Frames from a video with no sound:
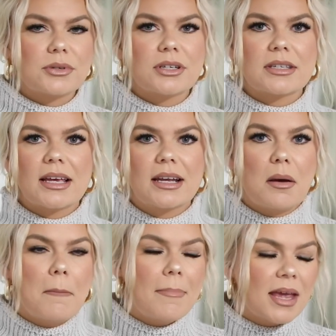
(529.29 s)
which is an
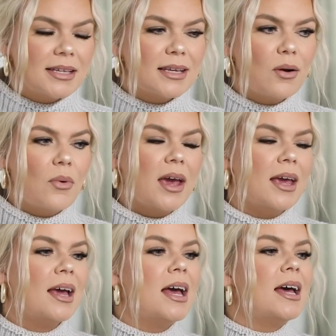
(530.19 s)
amazing
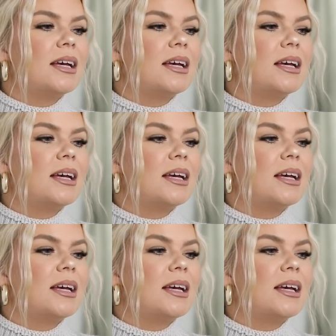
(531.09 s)
way